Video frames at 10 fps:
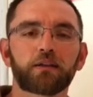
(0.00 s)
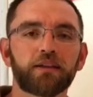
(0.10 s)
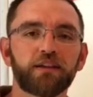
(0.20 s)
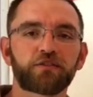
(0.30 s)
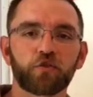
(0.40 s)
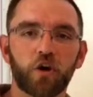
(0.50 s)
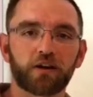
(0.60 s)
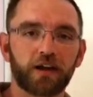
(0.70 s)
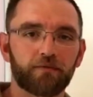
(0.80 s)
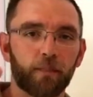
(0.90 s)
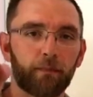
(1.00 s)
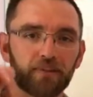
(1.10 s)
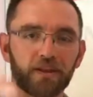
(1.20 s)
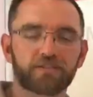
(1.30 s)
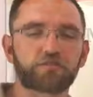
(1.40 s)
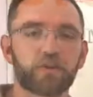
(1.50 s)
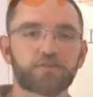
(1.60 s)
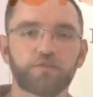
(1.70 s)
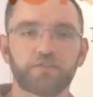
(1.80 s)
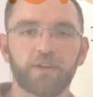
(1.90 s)
Lead strong and have a blessed
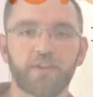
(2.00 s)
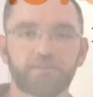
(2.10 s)
rest of your day.